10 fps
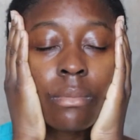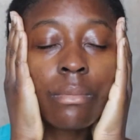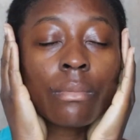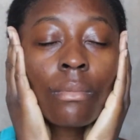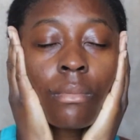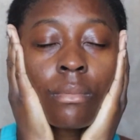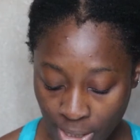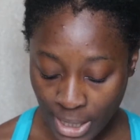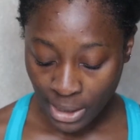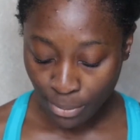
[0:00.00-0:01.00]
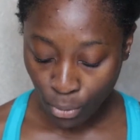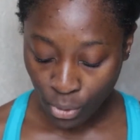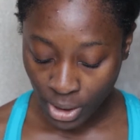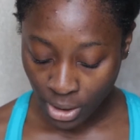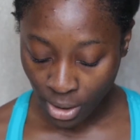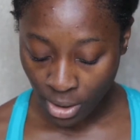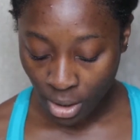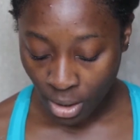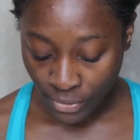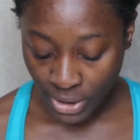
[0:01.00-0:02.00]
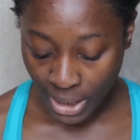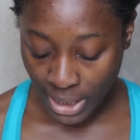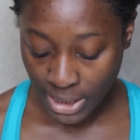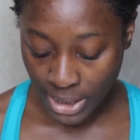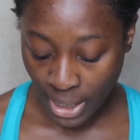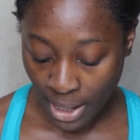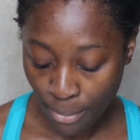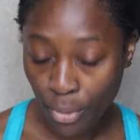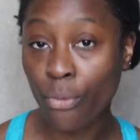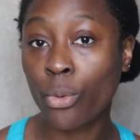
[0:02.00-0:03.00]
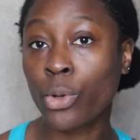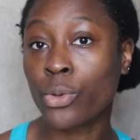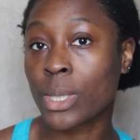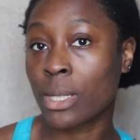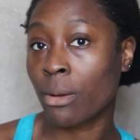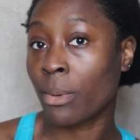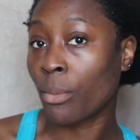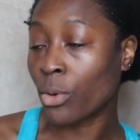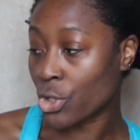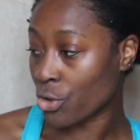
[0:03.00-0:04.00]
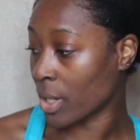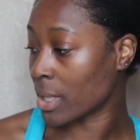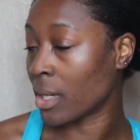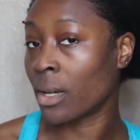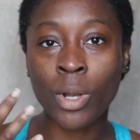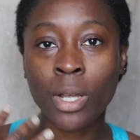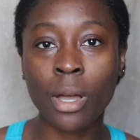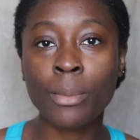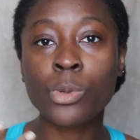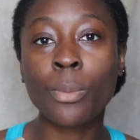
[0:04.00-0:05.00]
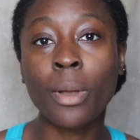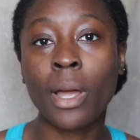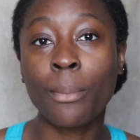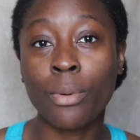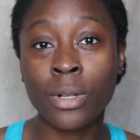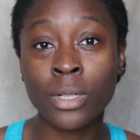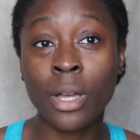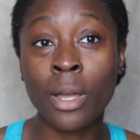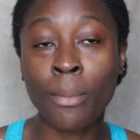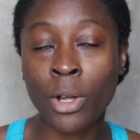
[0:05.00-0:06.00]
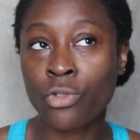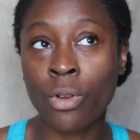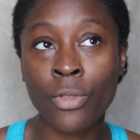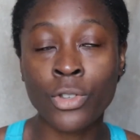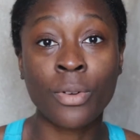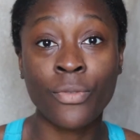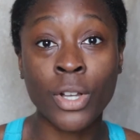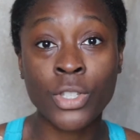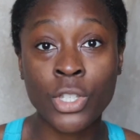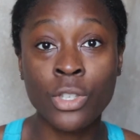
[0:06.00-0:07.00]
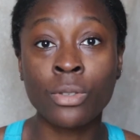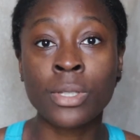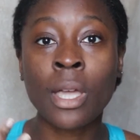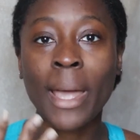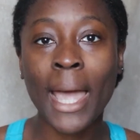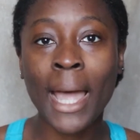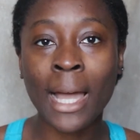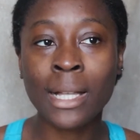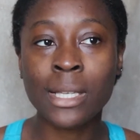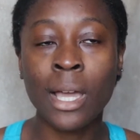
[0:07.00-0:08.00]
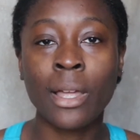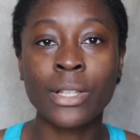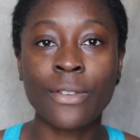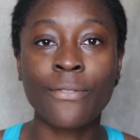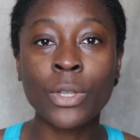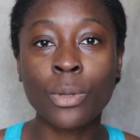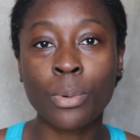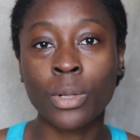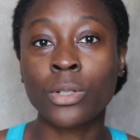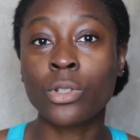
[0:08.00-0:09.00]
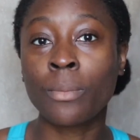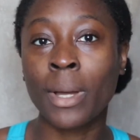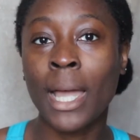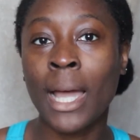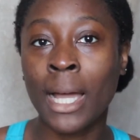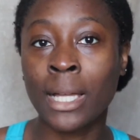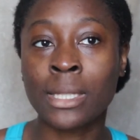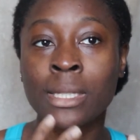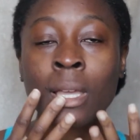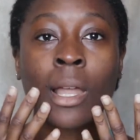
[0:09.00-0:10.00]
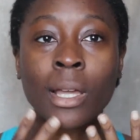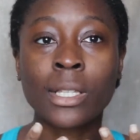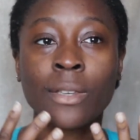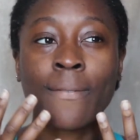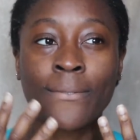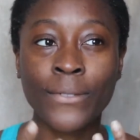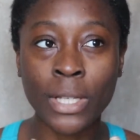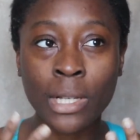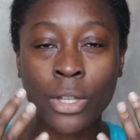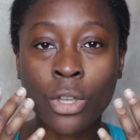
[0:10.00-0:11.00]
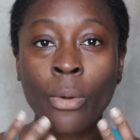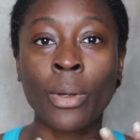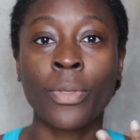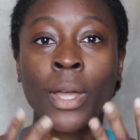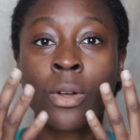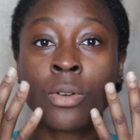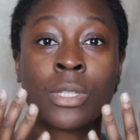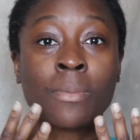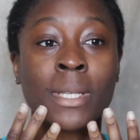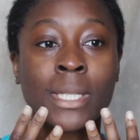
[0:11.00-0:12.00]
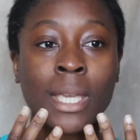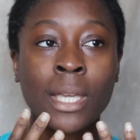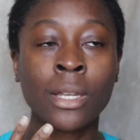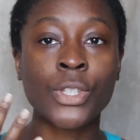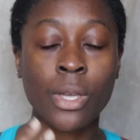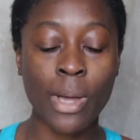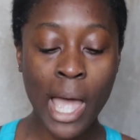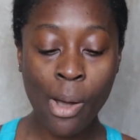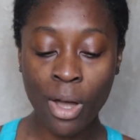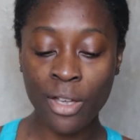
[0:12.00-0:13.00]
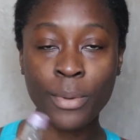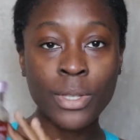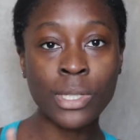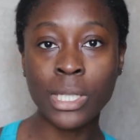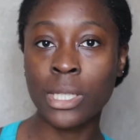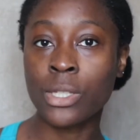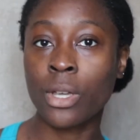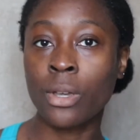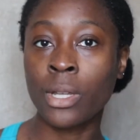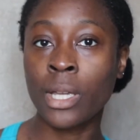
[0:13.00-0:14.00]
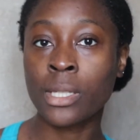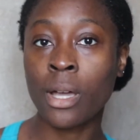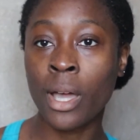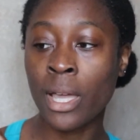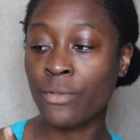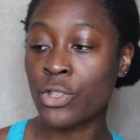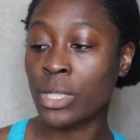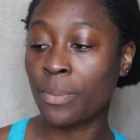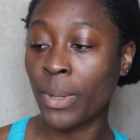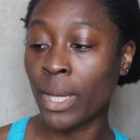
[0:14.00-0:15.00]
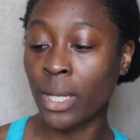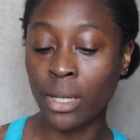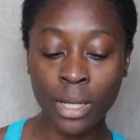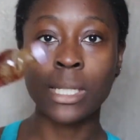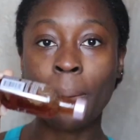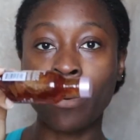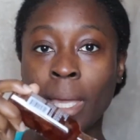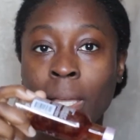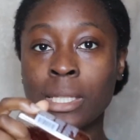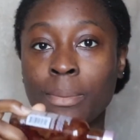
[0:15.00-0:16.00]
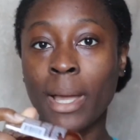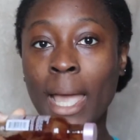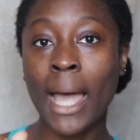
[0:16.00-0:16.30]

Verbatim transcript: neck, use daily morning and night after cleansing and before your serum and moisturizer. When it comes to applying product, I much rather prefer to use my hands. I like to feel the product on my hands. I like to feel it going then onto my skin. So how I've been using this toner is I have just been dabbing it into my